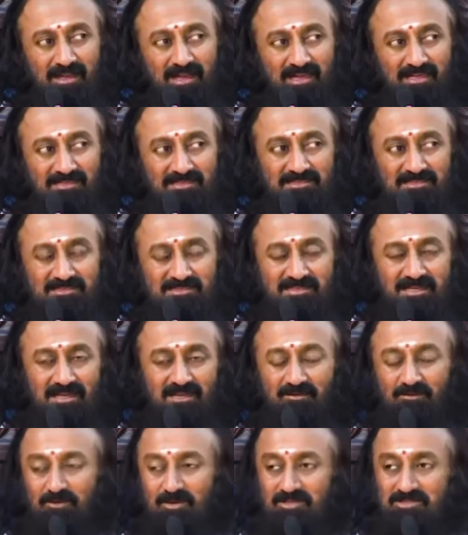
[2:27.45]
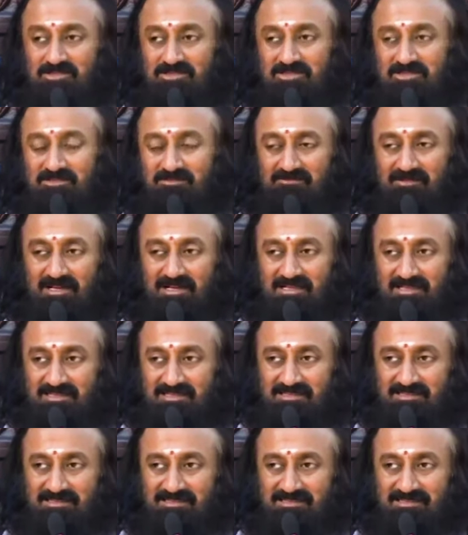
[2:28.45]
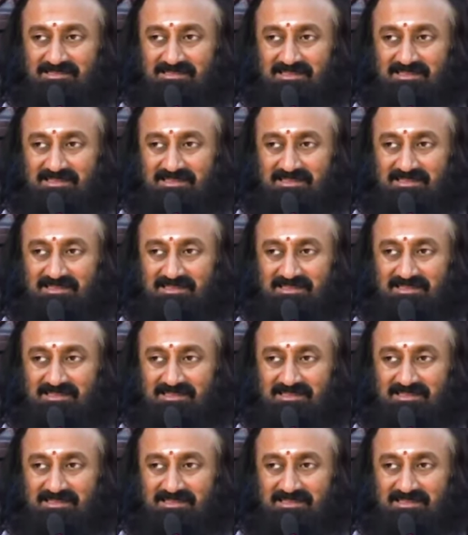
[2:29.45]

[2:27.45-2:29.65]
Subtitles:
understand what Shiva is.